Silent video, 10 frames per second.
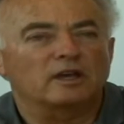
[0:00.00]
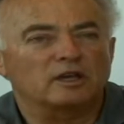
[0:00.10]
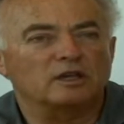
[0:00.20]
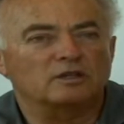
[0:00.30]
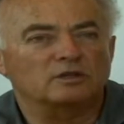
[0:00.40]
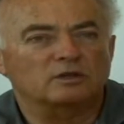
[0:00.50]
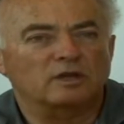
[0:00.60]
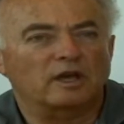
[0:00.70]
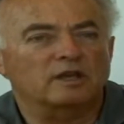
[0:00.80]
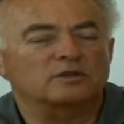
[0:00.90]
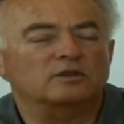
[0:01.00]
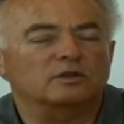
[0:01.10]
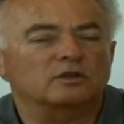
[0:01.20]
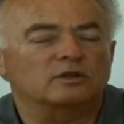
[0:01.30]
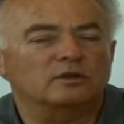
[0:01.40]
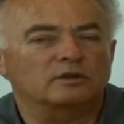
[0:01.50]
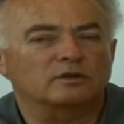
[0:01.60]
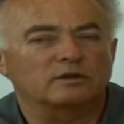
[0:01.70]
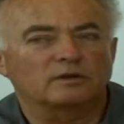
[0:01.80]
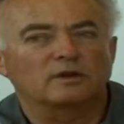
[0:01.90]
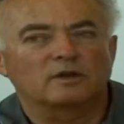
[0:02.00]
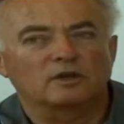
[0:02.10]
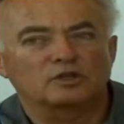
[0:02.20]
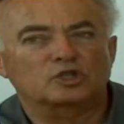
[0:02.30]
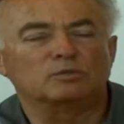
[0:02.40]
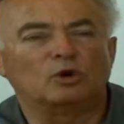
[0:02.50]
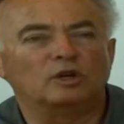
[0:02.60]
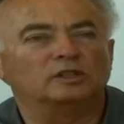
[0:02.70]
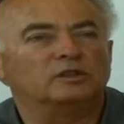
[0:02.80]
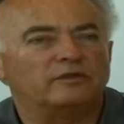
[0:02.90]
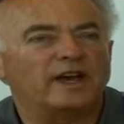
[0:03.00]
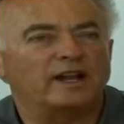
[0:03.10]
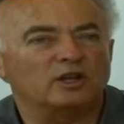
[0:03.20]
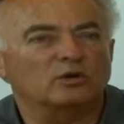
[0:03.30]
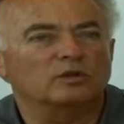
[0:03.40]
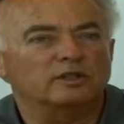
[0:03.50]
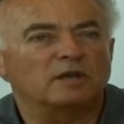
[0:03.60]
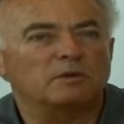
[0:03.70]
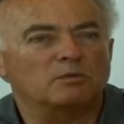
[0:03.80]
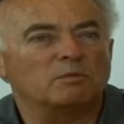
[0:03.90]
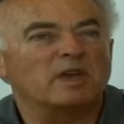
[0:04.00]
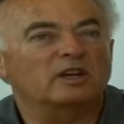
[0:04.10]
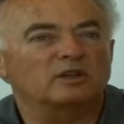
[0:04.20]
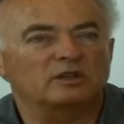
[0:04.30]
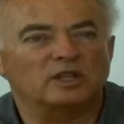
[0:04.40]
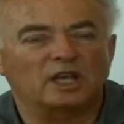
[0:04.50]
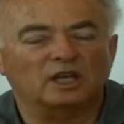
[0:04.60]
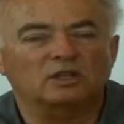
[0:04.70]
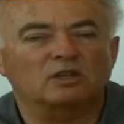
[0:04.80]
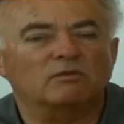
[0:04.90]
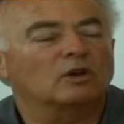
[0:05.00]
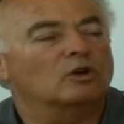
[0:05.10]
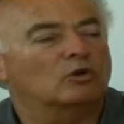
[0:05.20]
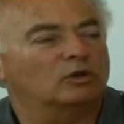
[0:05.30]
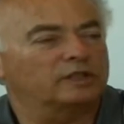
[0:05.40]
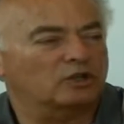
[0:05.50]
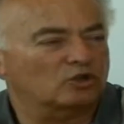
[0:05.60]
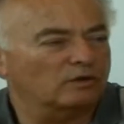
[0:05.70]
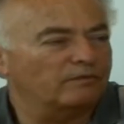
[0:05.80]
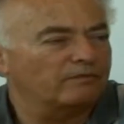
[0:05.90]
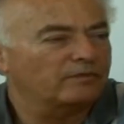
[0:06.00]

is as a smaller value, namely we make a negative correction.